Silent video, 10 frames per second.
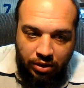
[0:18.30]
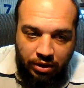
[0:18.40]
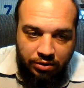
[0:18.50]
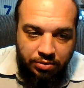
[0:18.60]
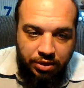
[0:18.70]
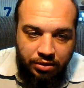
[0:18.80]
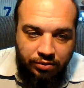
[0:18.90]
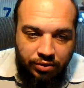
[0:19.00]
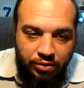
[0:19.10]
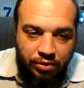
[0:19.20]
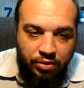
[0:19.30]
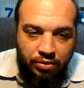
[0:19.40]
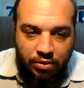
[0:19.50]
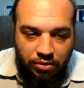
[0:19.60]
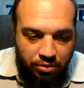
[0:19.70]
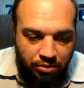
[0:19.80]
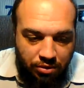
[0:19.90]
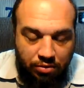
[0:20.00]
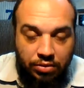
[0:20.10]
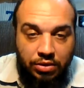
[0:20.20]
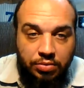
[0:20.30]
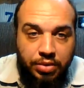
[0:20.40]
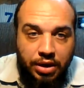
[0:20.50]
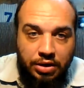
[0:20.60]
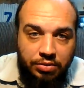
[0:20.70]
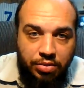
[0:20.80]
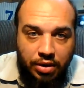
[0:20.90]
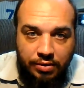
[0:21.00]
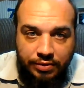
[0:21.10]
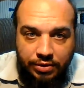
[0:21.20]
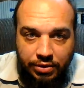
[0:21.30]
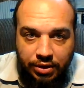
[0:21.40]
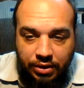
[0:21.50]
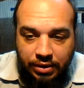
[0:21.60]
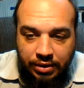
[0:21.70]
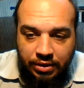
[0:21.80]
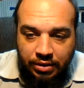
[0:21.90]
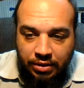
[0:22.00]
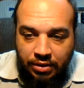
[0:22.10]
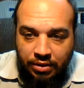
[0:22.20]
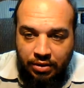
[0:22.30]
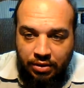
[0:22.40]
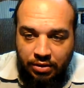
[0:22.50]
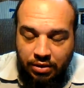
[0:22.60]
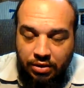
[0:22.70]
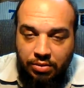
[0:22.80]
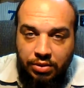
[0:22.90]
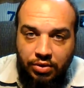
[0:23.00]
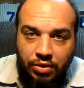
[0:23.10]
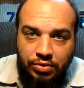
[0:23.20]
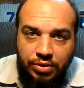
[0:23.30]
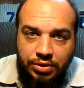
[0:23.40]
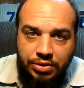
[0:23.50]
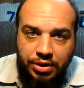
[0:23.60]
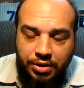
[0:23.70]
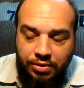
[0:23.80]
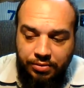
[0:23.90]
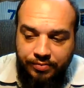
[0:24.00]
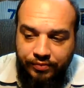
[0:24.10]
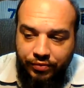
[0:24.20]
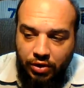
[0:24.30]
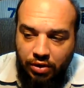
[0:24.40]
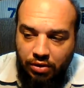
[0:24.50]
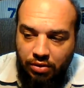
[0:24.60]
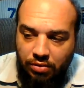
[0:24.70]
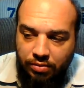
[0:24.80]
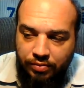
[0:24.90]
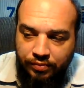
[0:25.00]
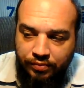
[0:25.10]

as many of you know, those who don't despise prophecy that come across this channel, um,